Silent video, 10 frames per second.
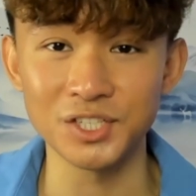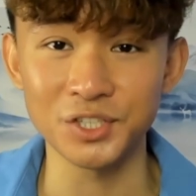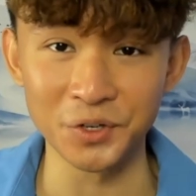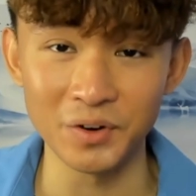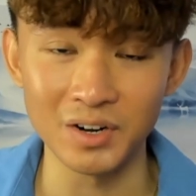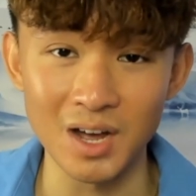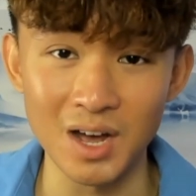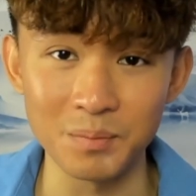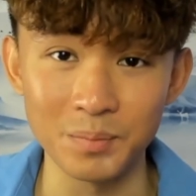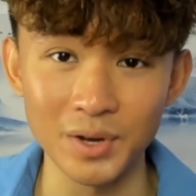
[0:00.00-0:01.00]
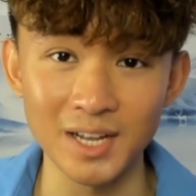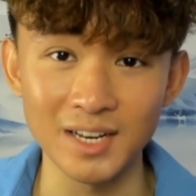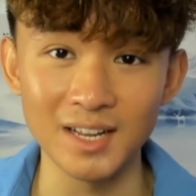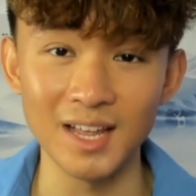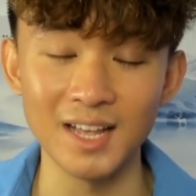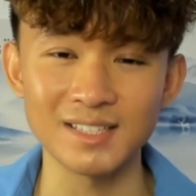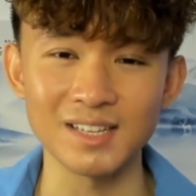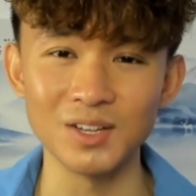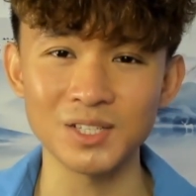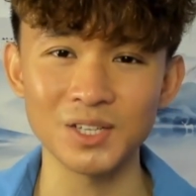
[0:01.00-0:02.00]
true or not, but it's
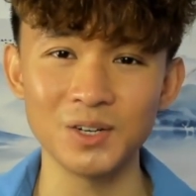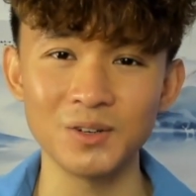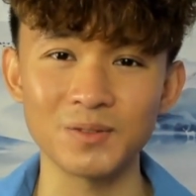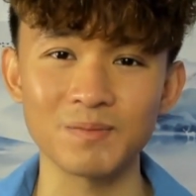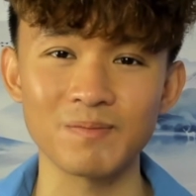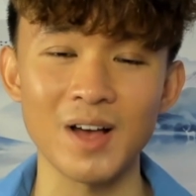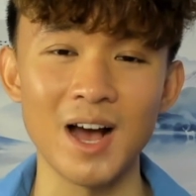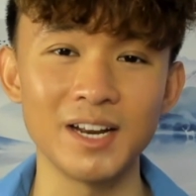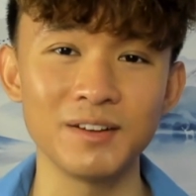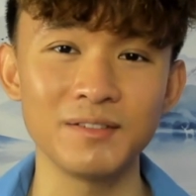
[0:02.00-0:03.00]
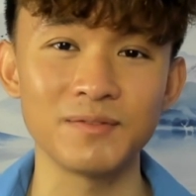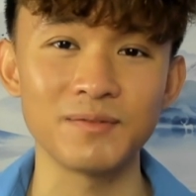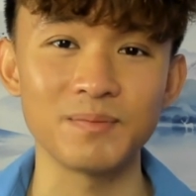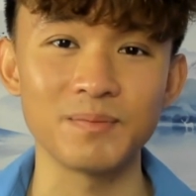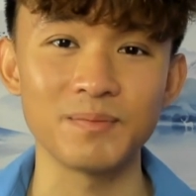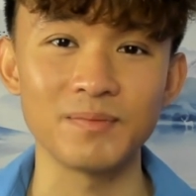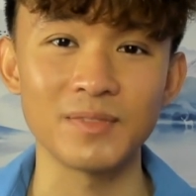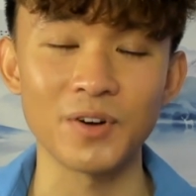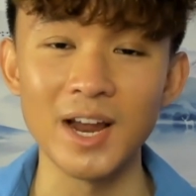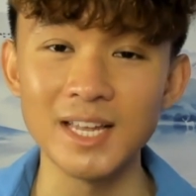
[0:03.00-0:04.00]
also kind of
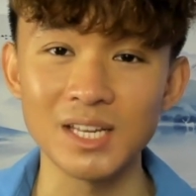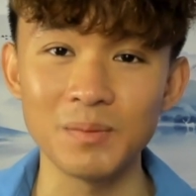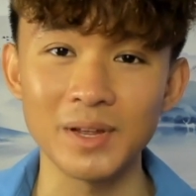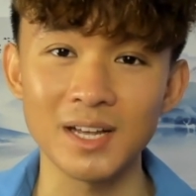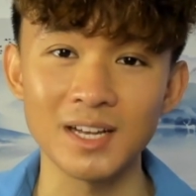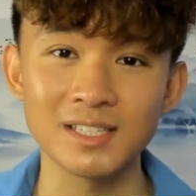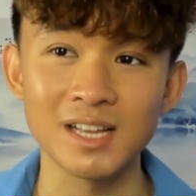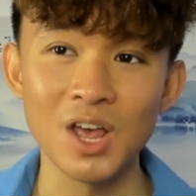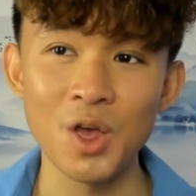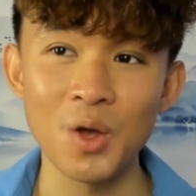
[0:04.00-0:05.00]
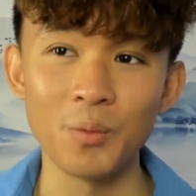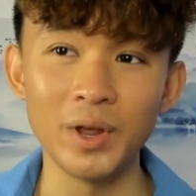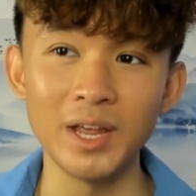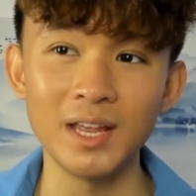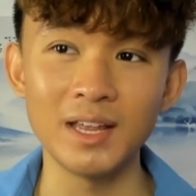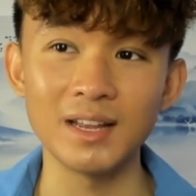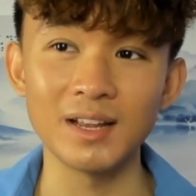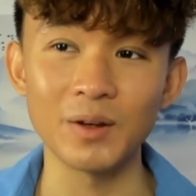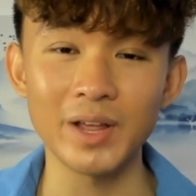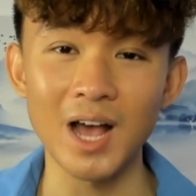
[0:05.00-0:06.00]
crazy because we
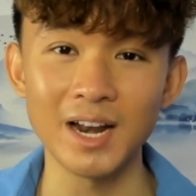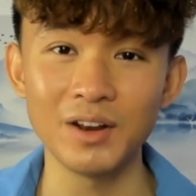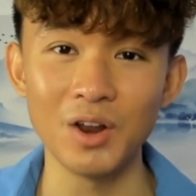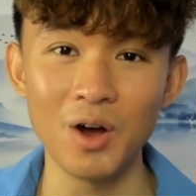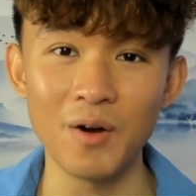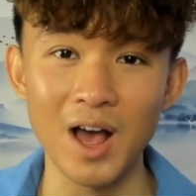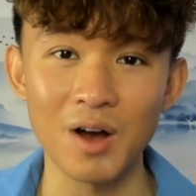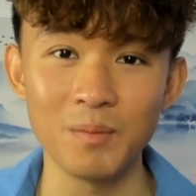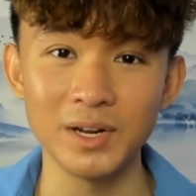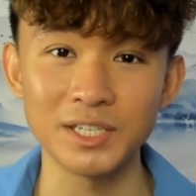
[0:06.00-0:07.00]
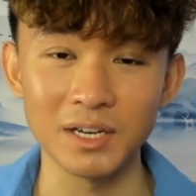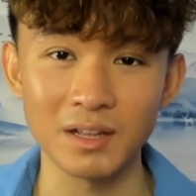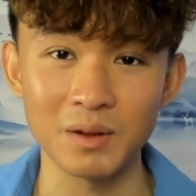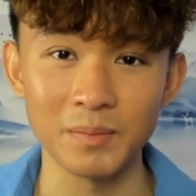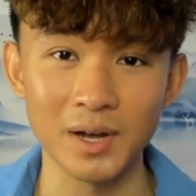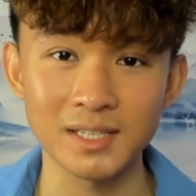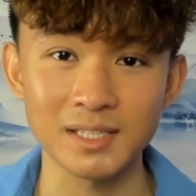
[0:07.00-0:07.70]
kind of know how much Elon Musk